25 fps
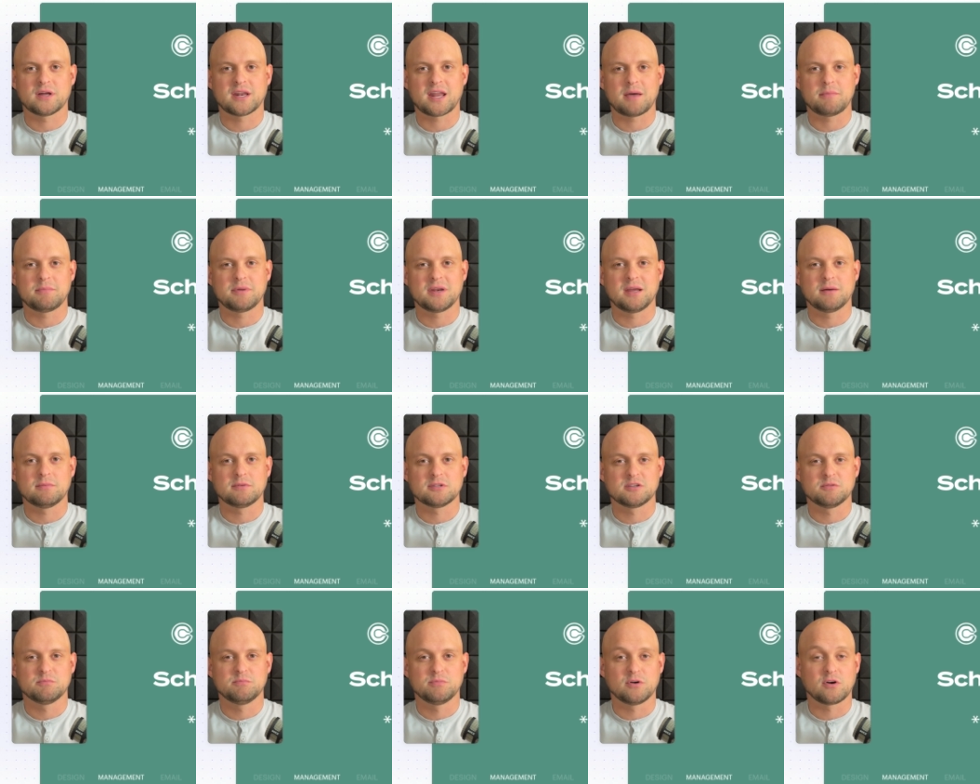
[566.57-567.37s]
and I've been
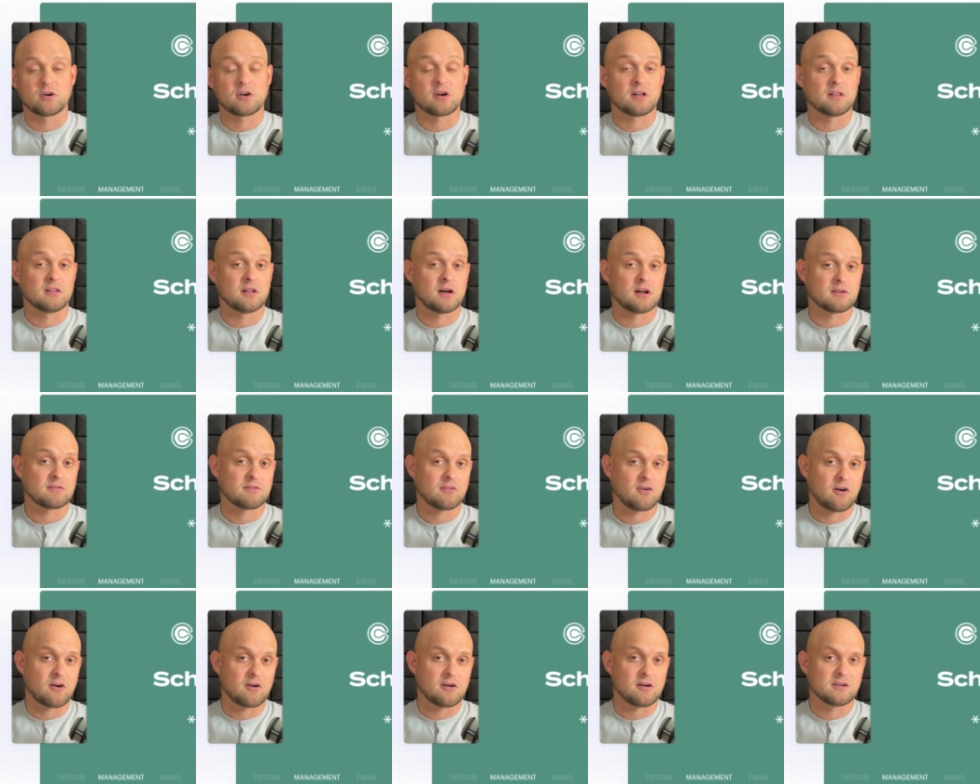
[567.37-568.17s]
able to book a lot
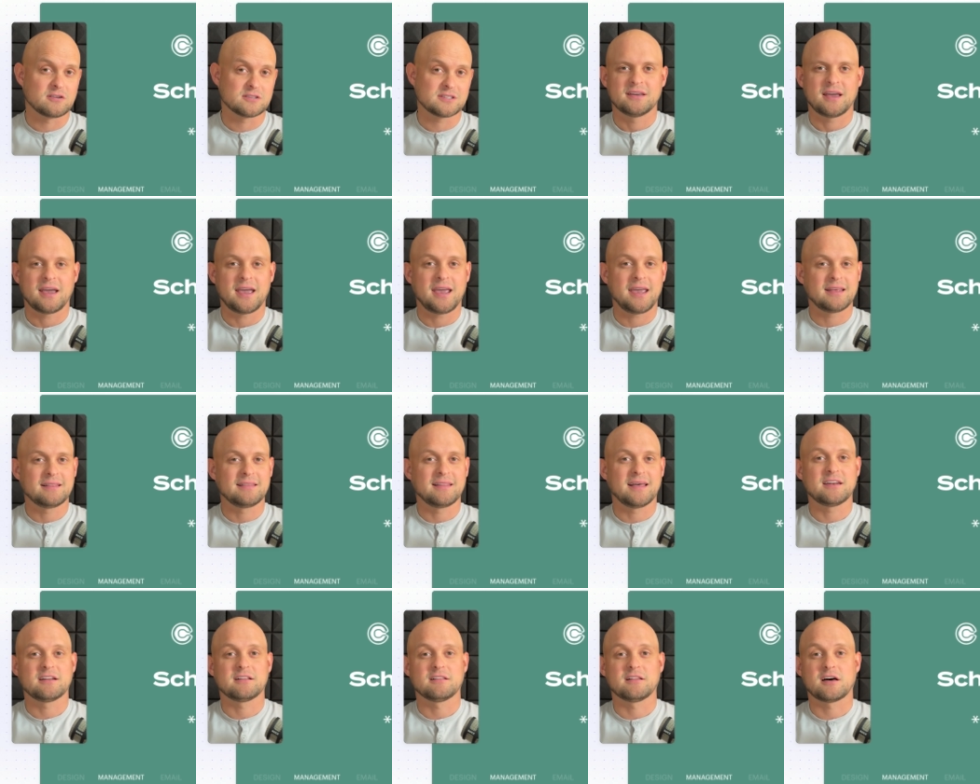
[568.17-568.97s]
of calls and
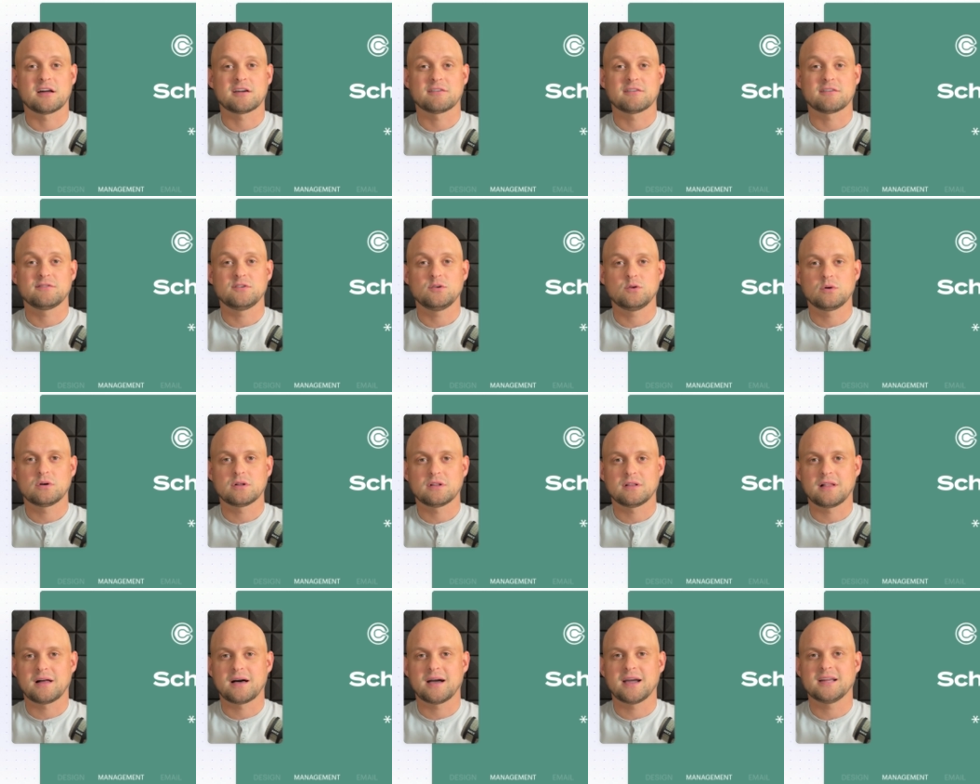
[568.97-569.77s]
land a lot of new
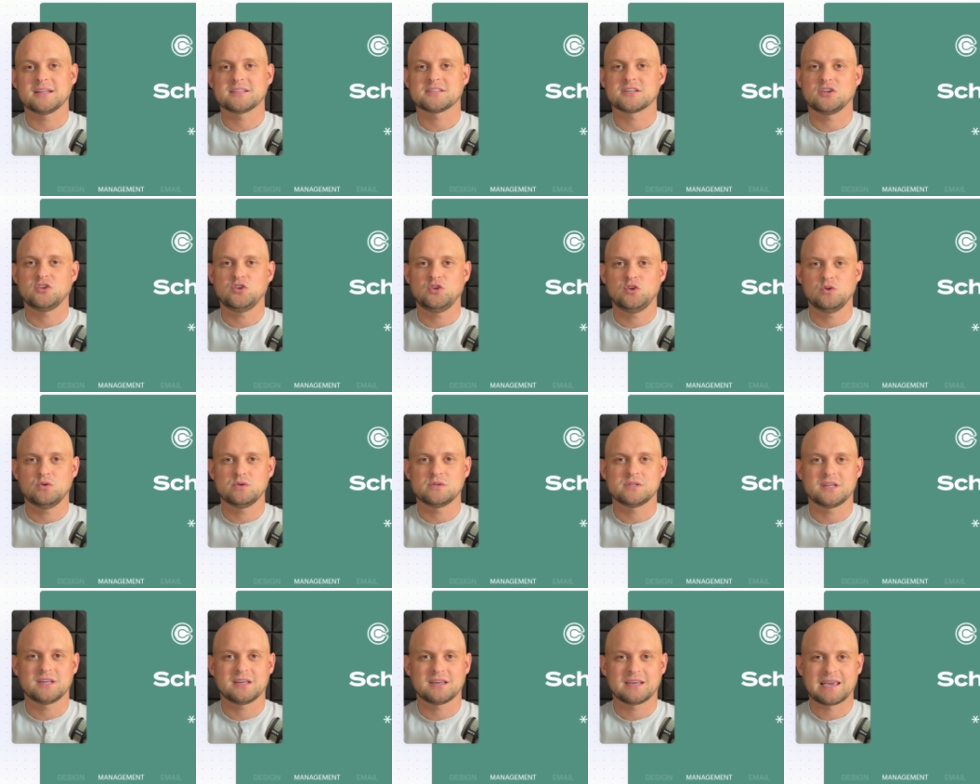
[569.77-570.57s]
clients
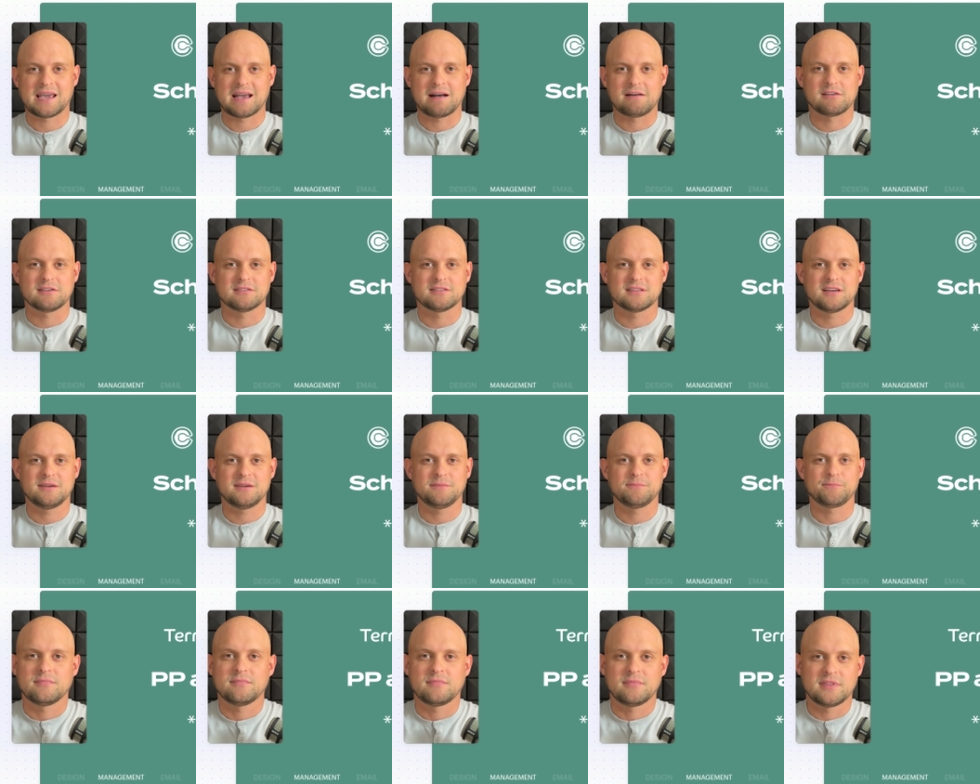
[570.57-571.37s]
using Calendly.